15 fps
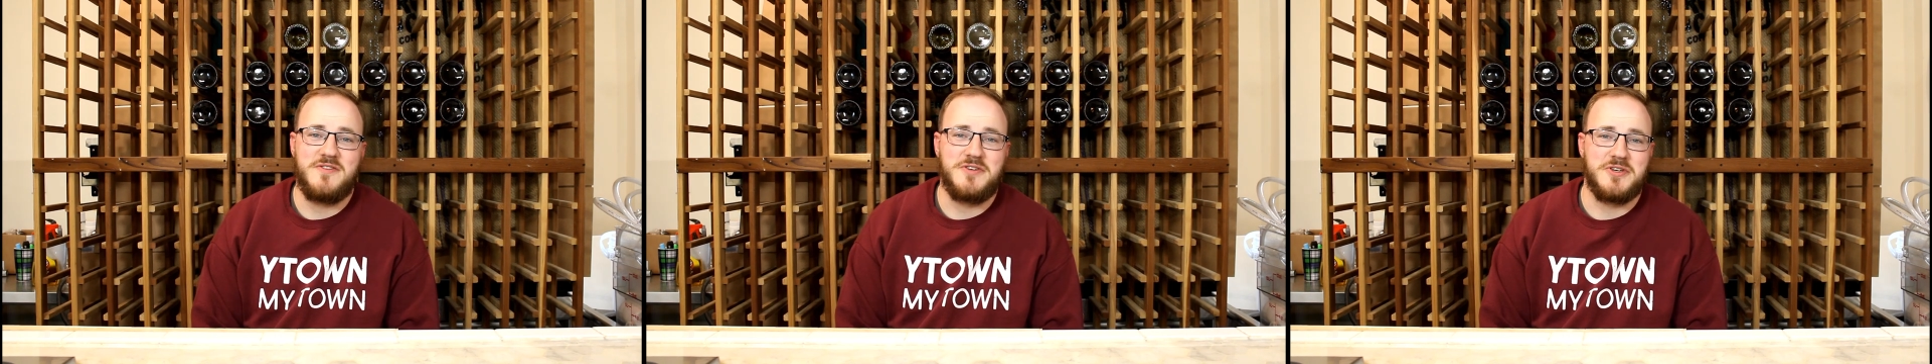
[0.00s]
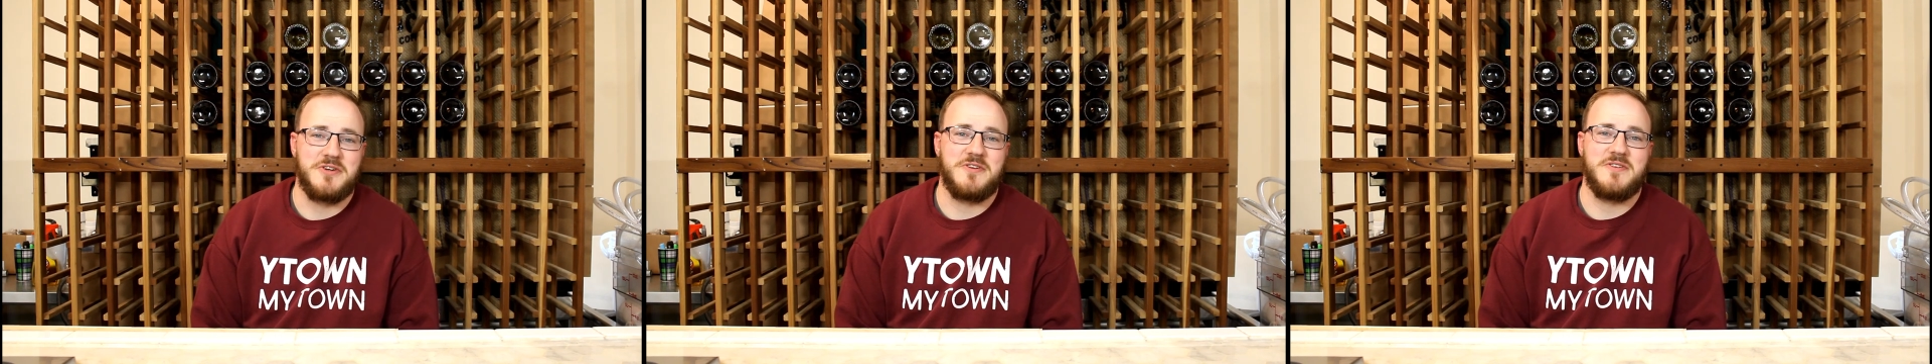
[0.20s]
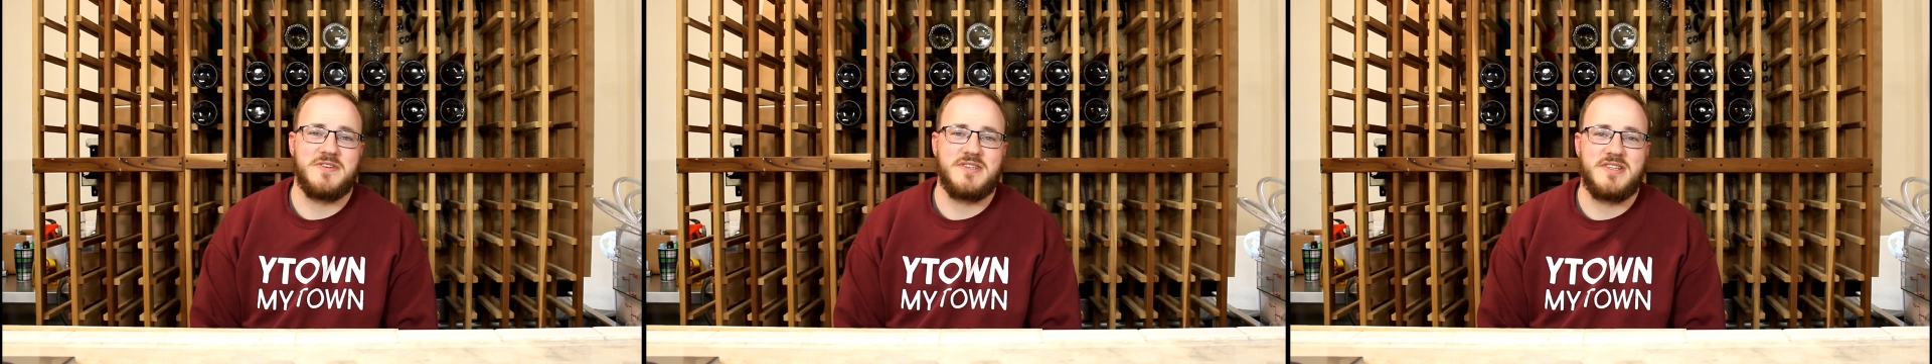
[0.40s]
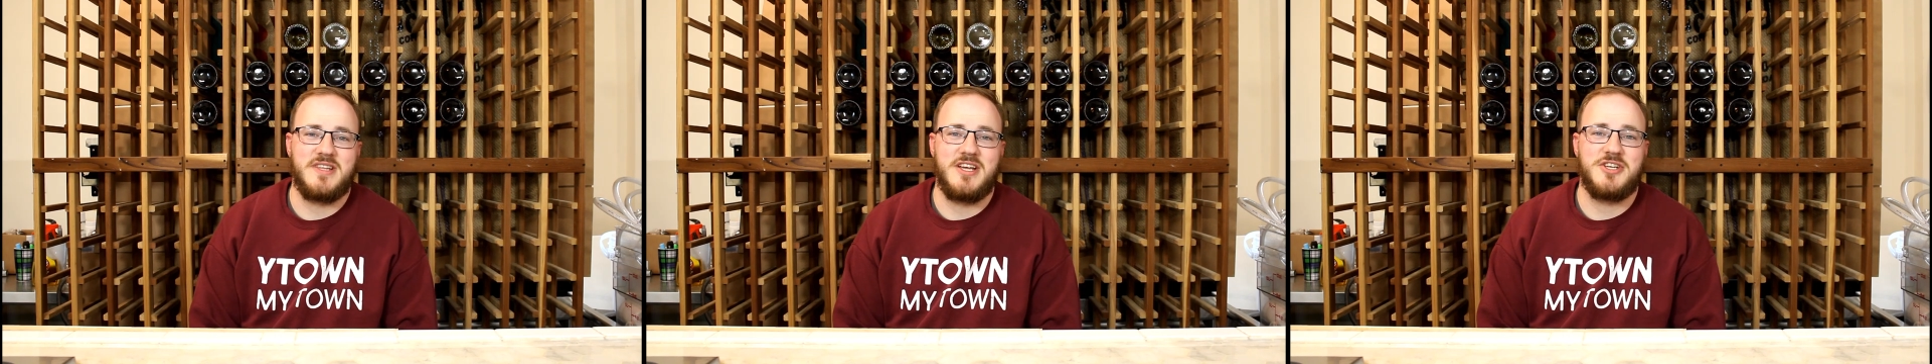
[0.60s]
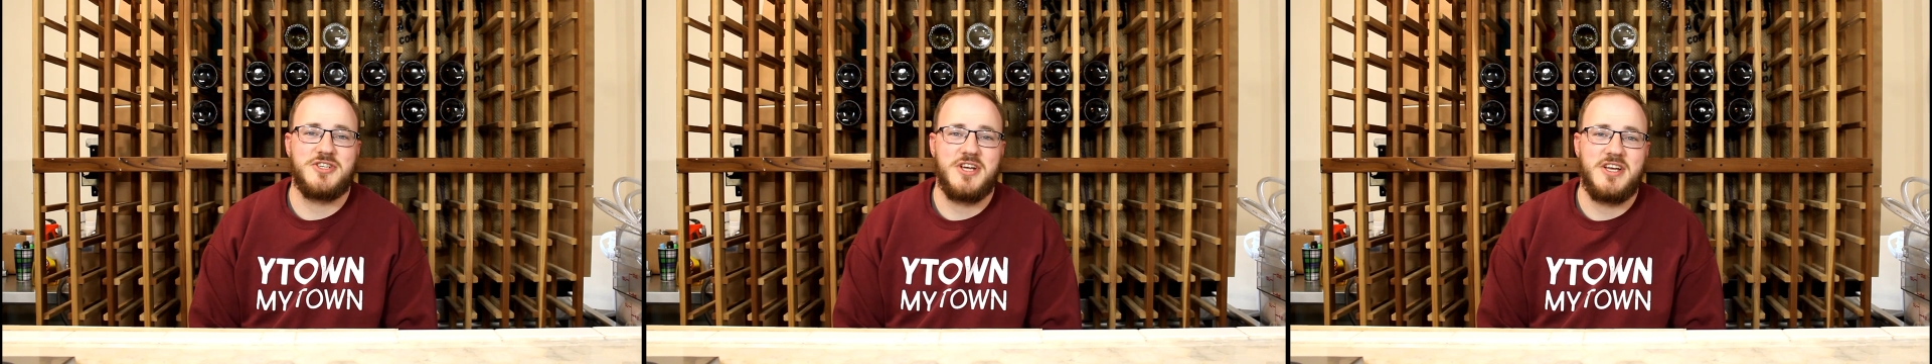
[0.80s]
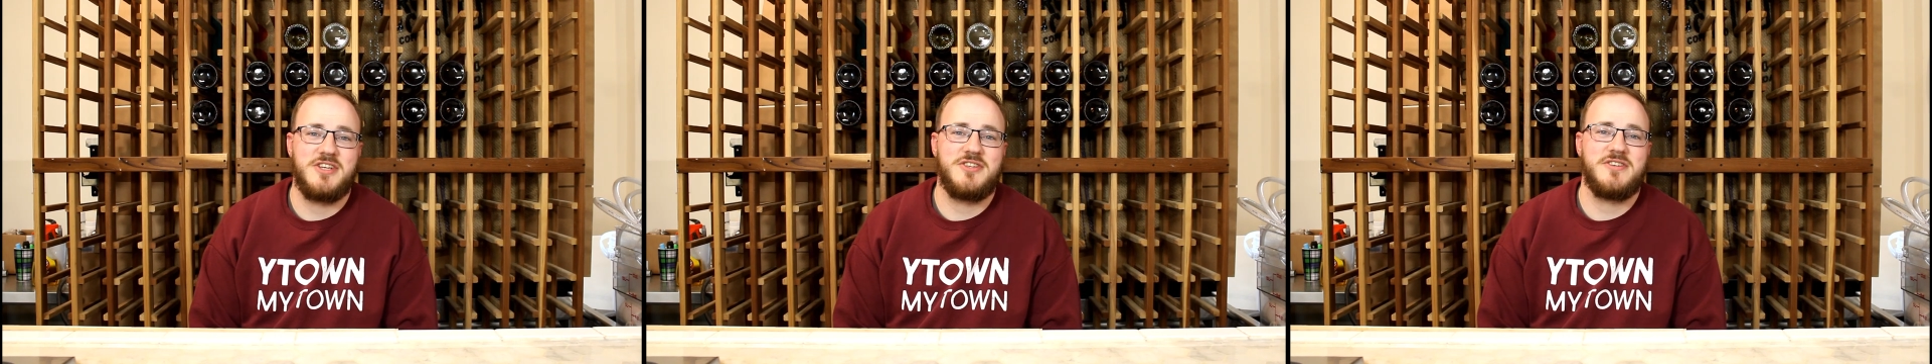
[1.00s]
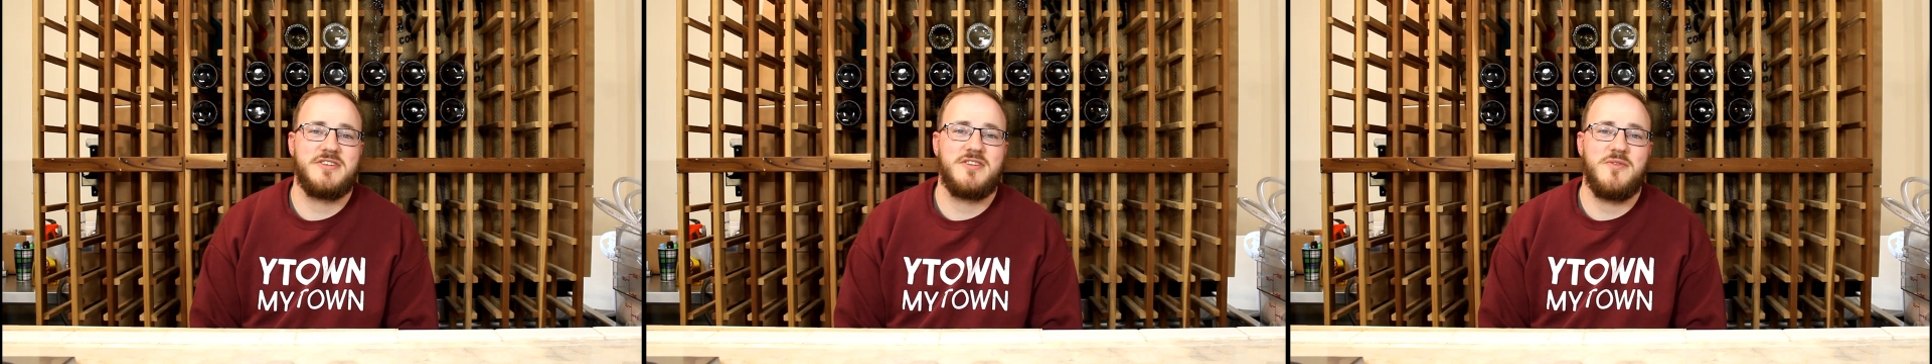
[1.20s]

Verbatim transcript: sugars that changes